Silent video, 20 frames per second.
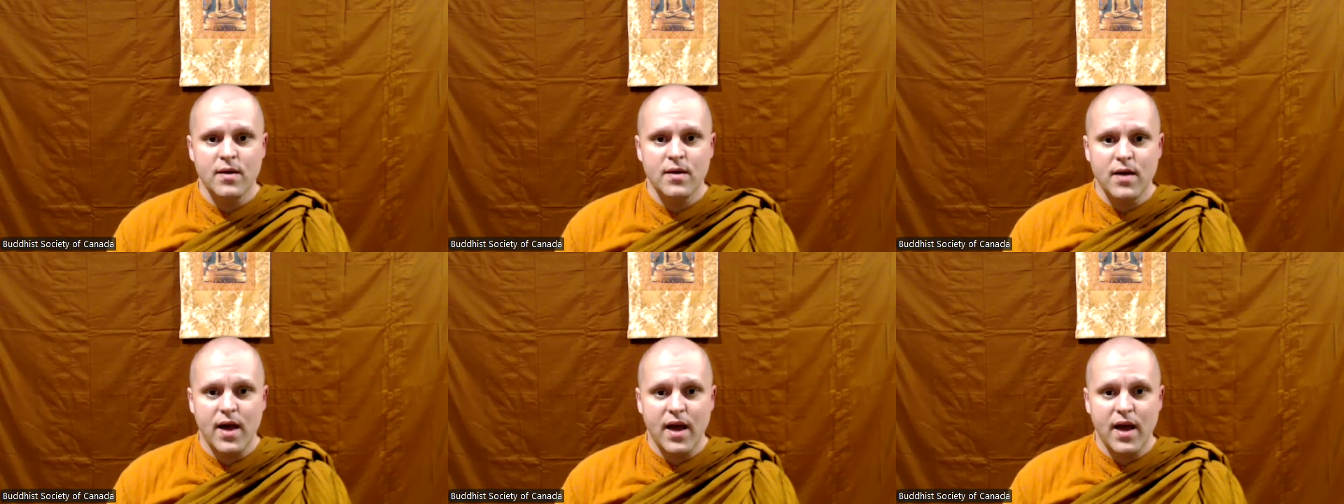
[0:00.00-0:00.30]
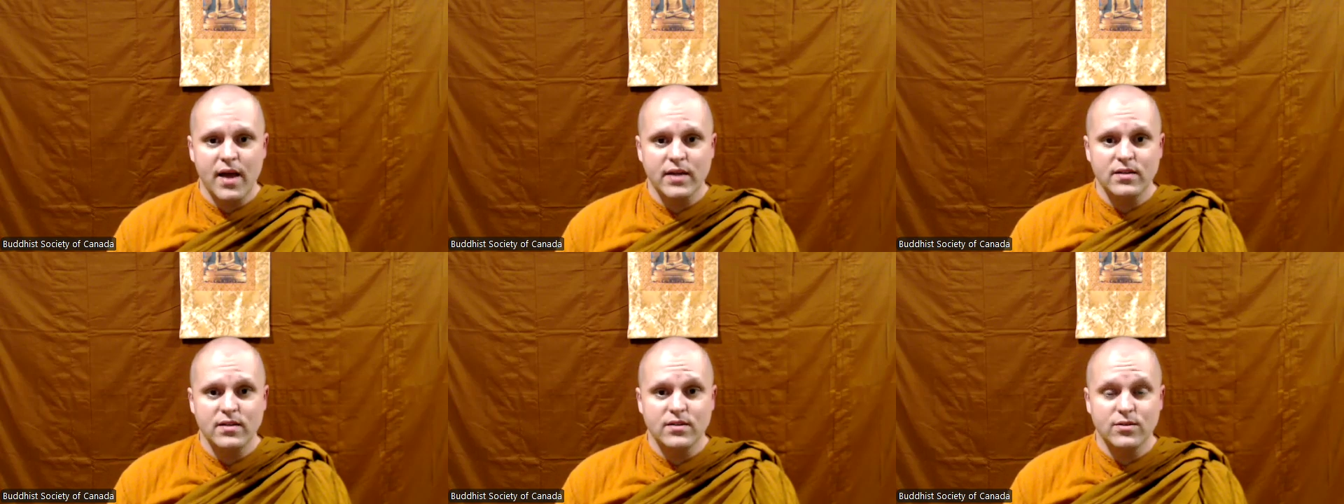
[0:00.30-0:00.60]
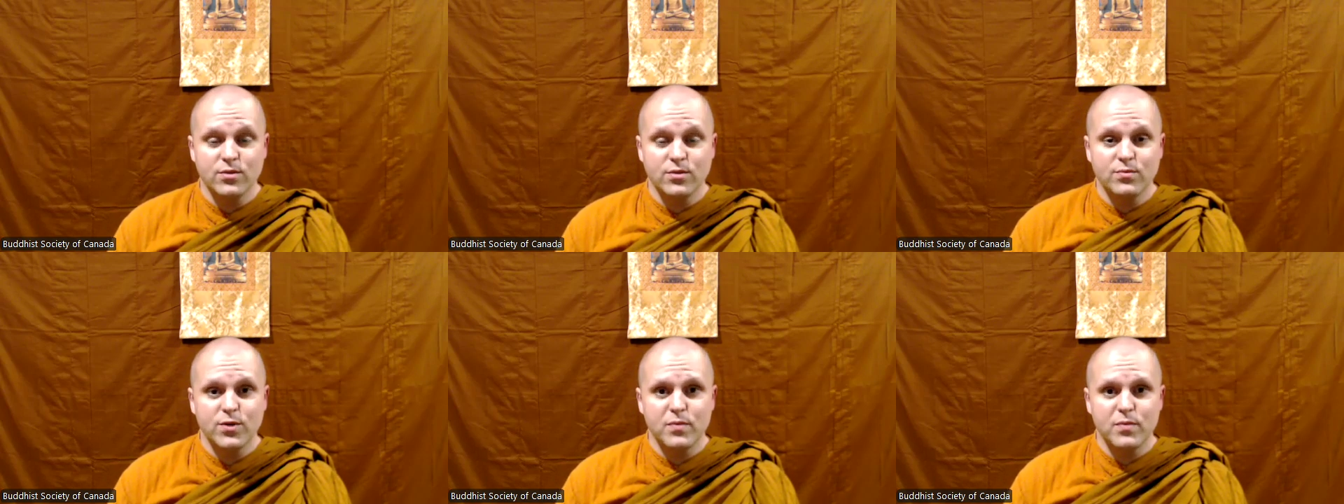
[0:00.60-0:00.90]
And
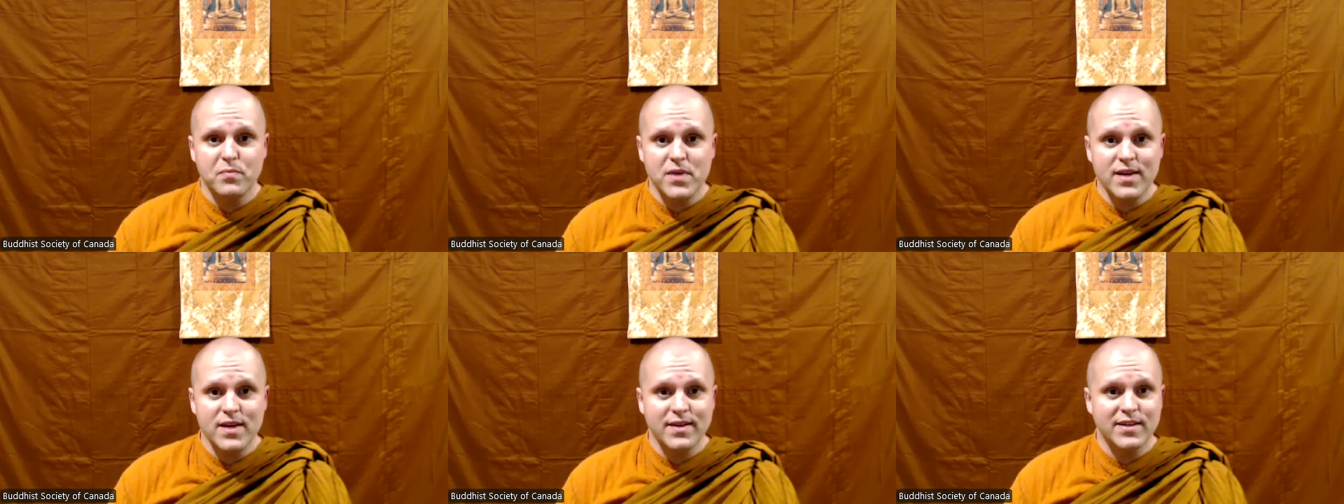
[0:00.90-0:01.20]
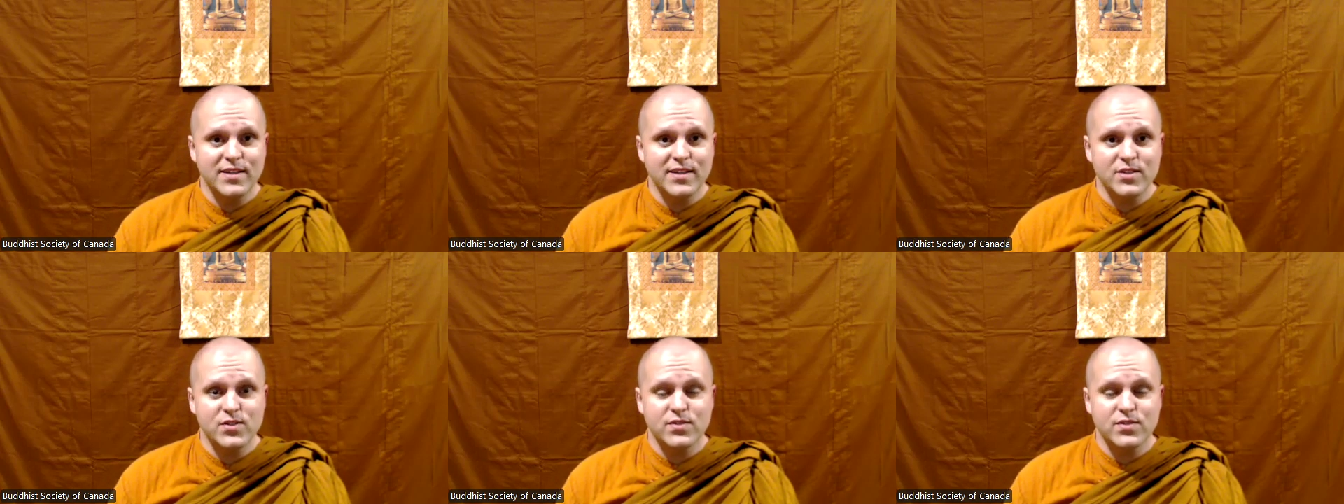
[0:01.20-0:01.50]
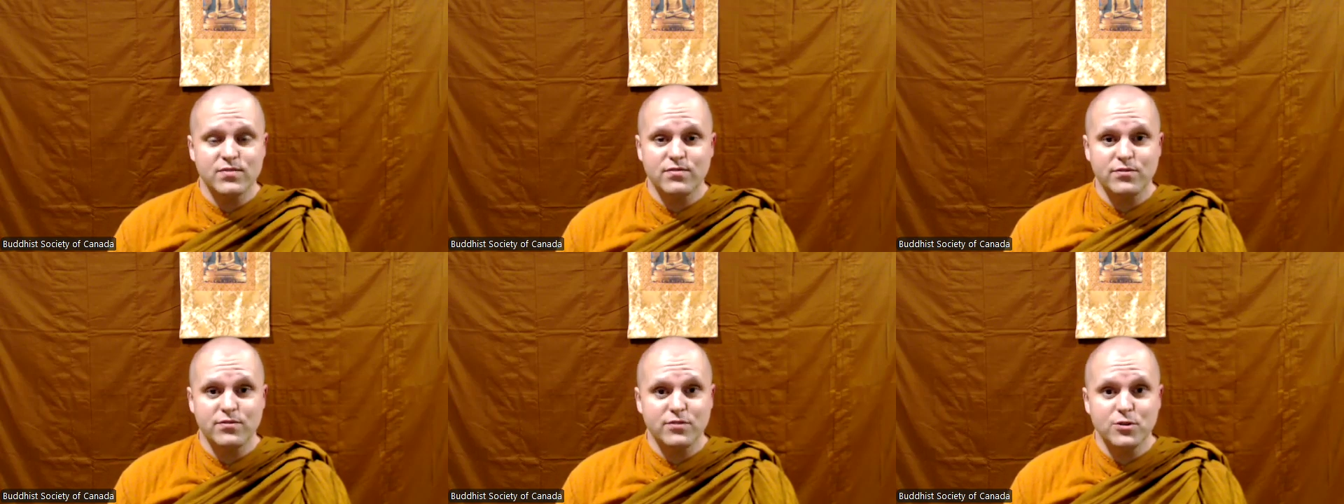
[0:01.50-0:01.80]
Lumpur Biak is
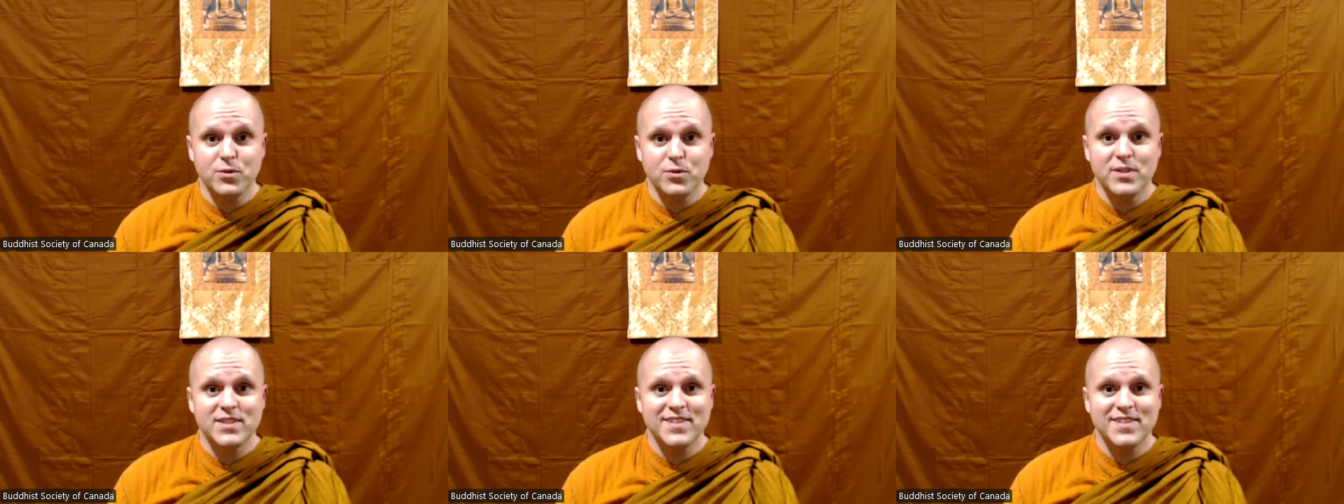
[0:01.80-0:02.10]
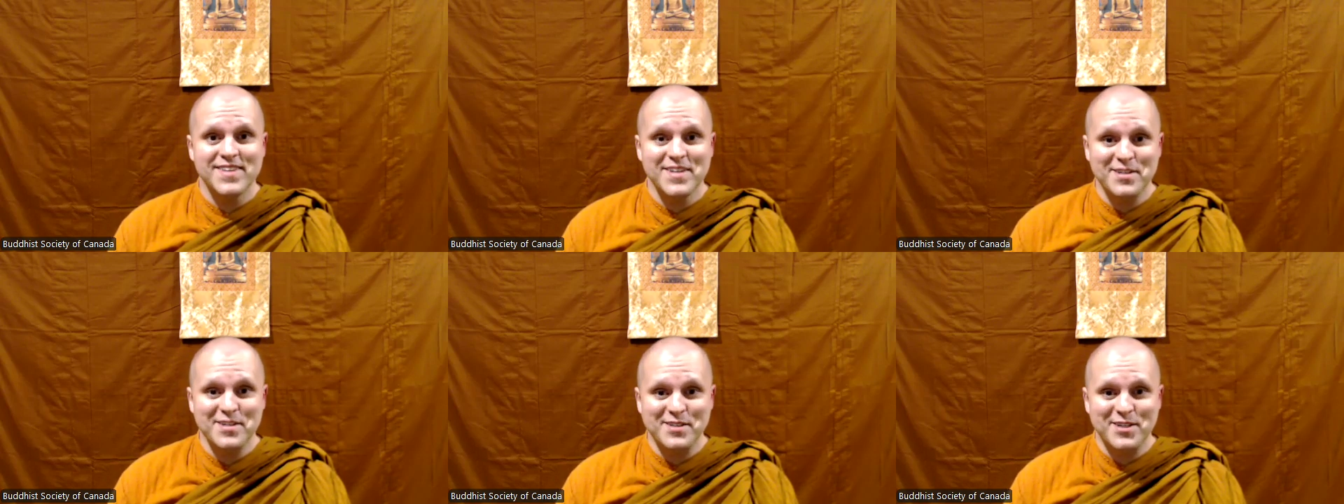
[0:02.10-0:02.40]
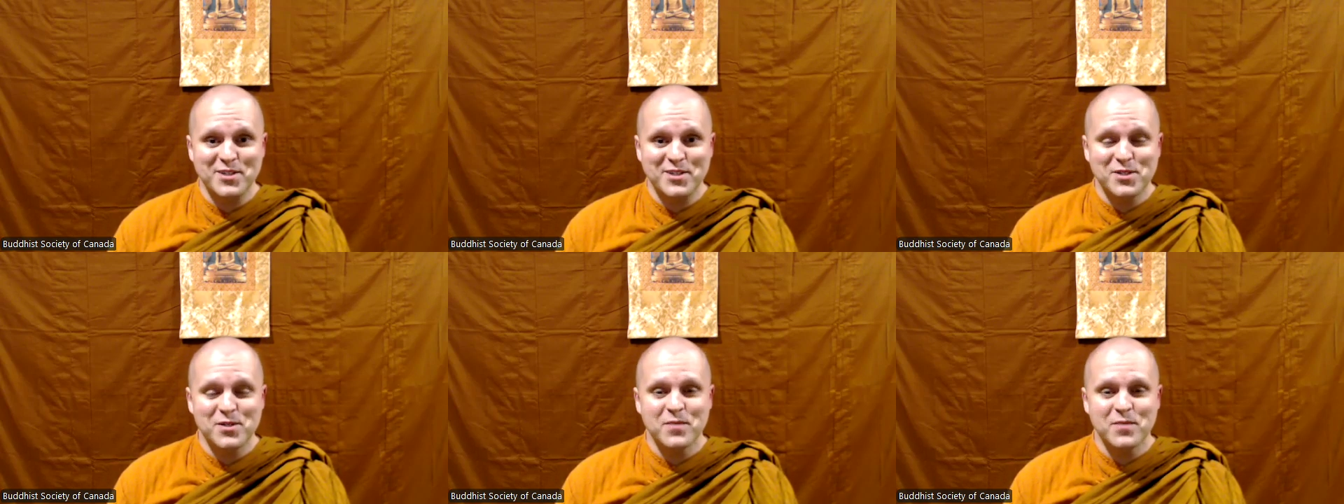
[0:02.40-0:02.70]
fluent in
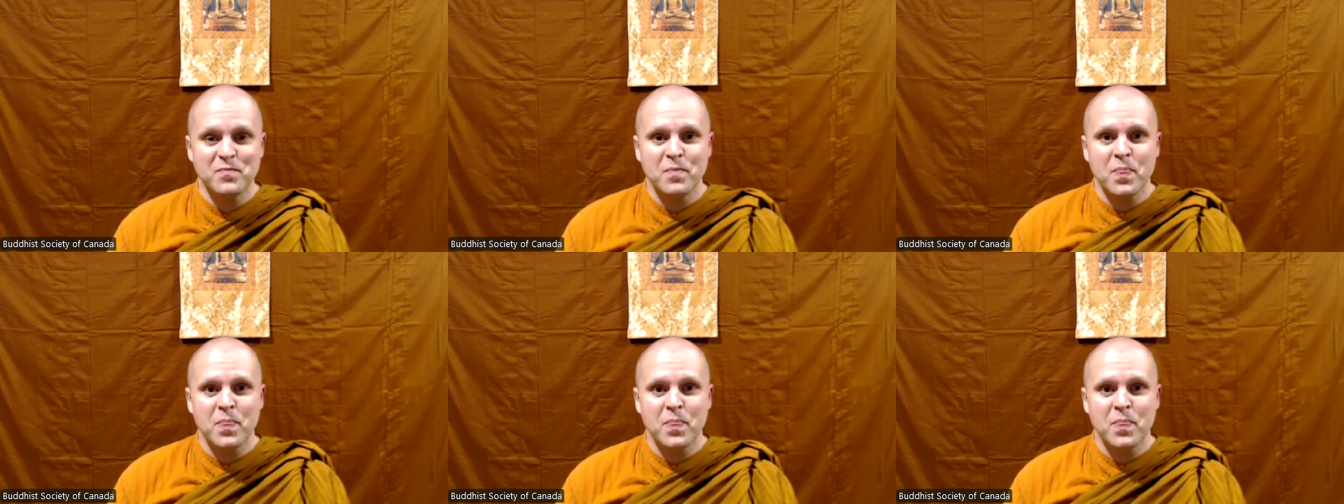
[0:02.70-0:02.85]
English,